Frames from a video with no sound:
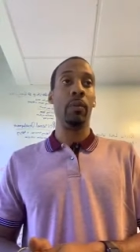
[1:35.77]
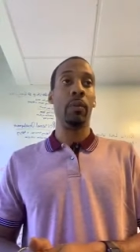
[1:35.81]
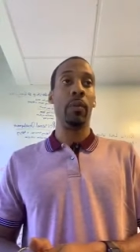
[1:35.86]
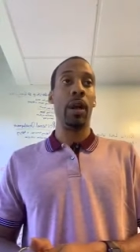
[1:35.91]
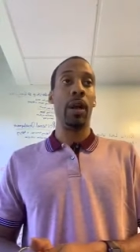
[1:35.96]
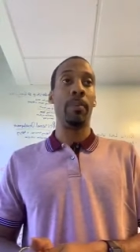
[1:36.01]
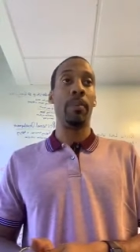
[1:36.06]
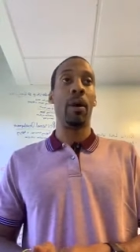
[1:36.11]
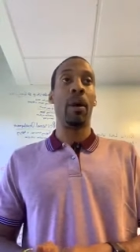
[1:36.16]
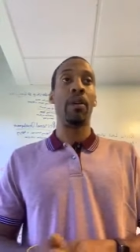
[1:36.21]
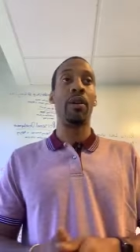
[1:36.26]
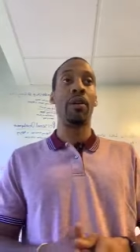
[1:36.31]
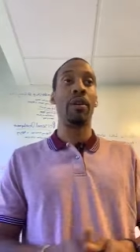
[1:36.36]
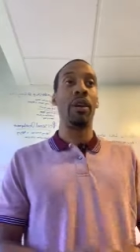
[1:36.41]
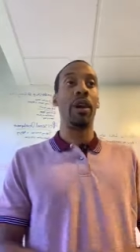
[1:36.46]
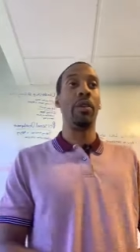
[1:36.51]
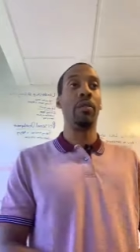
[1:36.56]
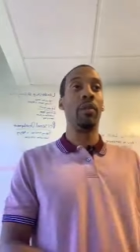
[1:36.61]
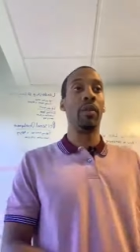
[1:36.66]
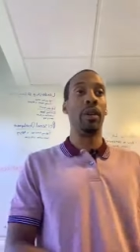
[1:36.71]
I partnered
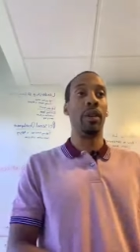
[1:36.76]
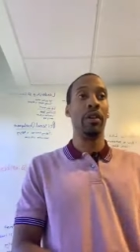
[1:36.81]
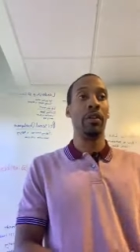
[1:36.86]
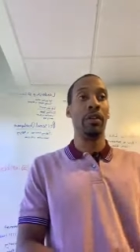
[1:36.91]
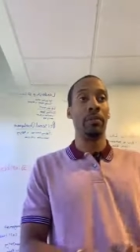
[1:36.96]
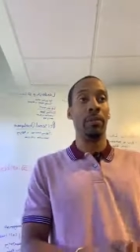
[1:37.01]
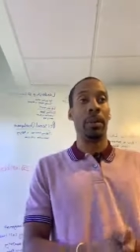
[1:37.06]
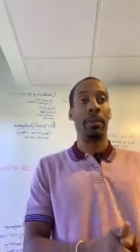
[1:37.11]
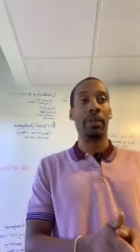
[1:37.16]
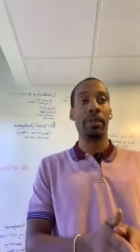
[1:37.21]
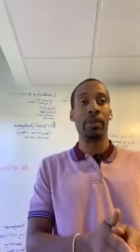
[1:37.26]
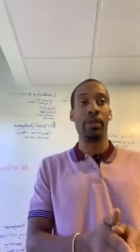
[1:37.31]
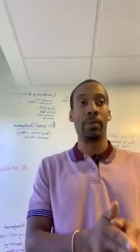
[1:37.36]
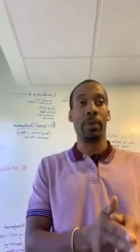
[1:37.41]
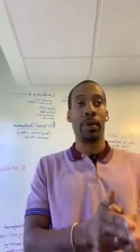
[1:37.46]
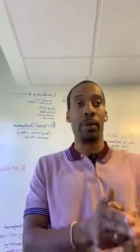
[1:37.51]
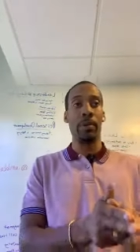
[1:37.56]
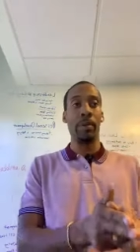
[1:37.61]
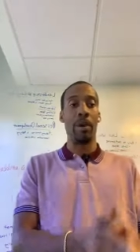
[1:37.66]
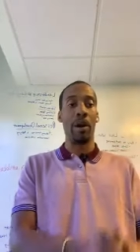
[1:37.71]
up with my business
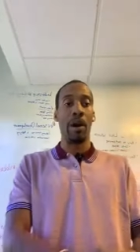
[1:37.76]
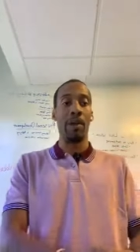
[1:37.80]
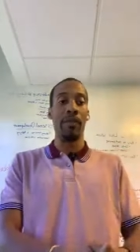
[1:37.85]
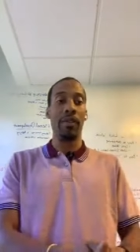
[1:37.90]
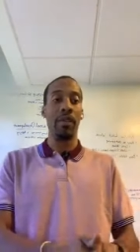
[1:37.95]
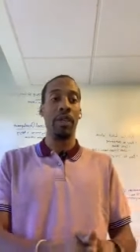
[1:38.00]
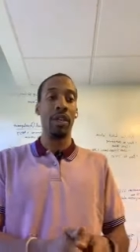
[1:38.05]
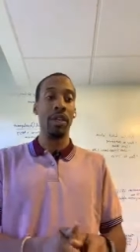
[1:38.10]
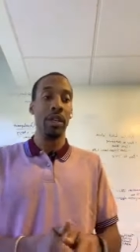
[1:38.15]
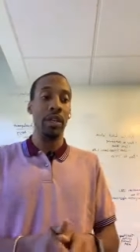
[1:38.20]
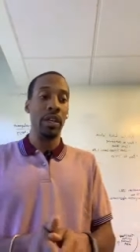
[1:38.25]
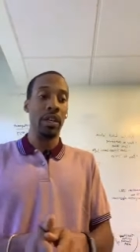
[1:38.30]
partner Marvin